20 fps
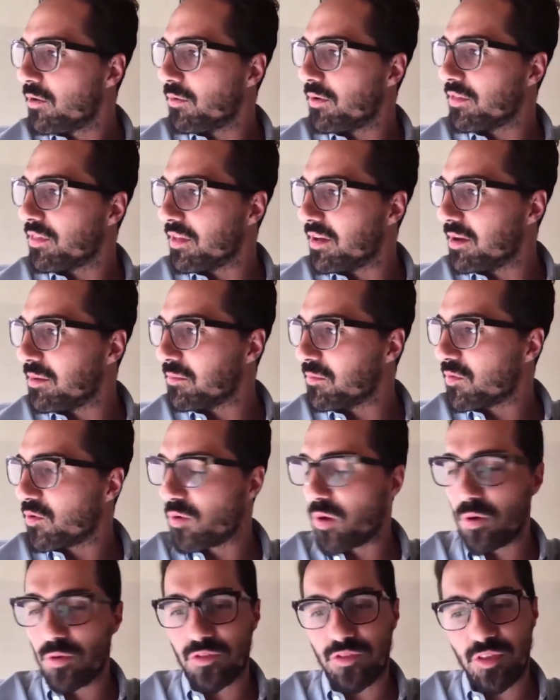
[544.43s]
with
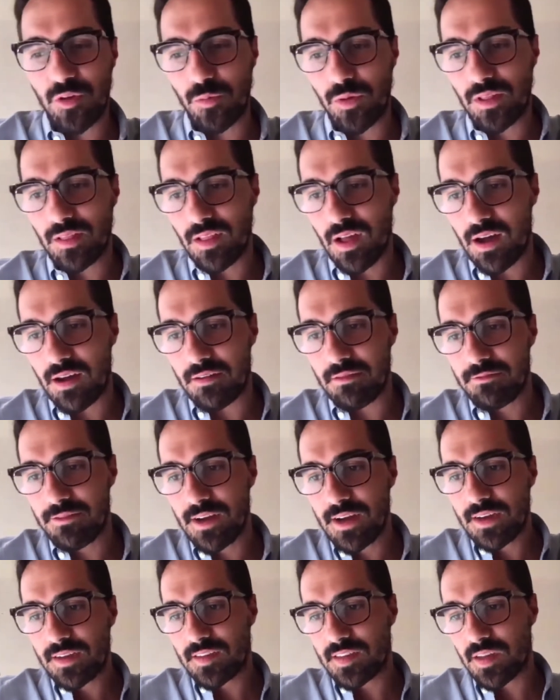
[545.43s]
quotes that we love.
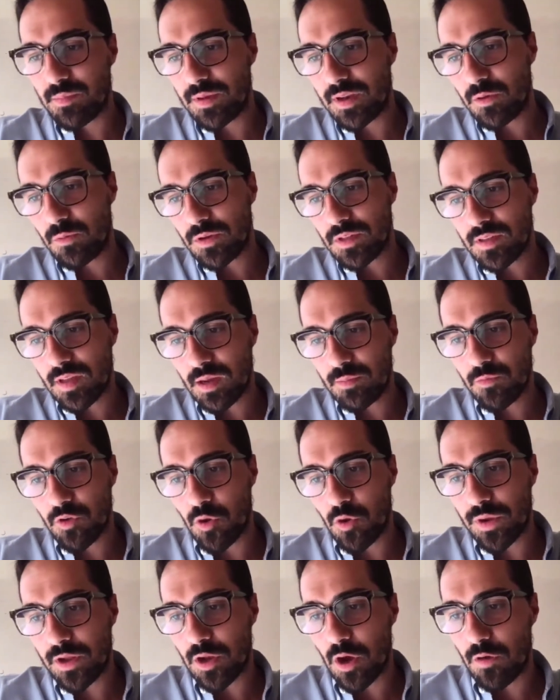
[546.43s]
Somebody one time
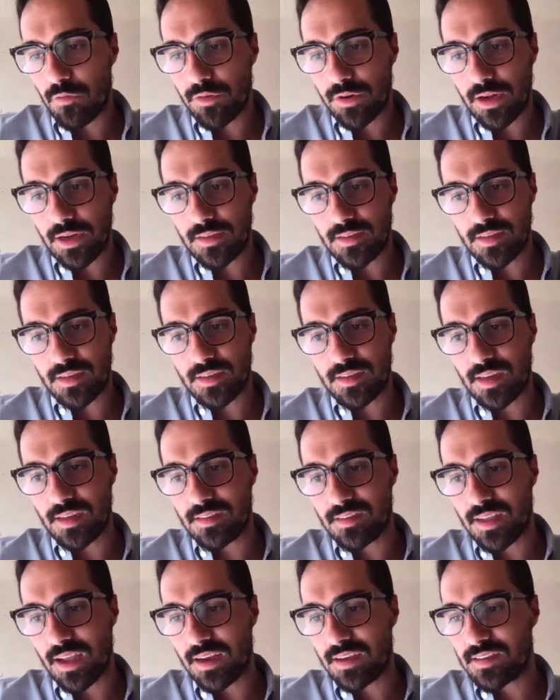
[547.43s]
told me an overnight
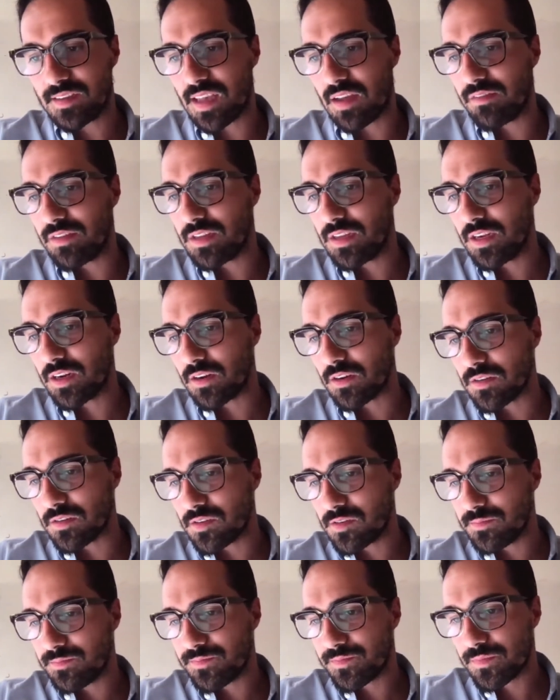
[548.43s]
success takes 7
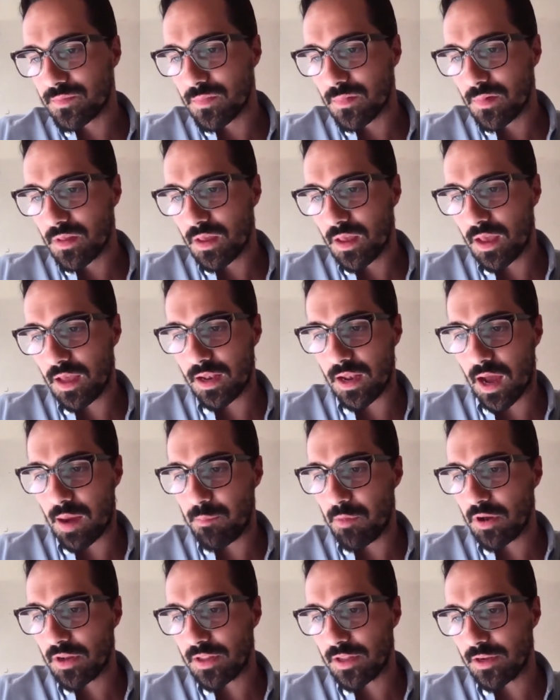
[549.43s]
years.
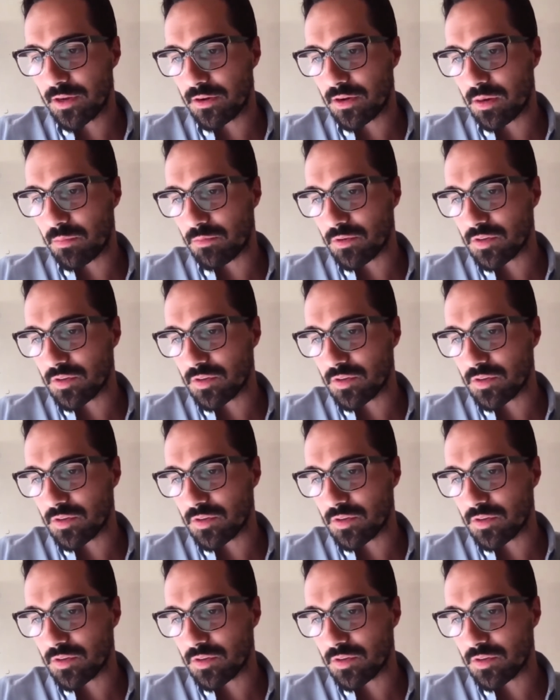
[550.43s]
And I'm on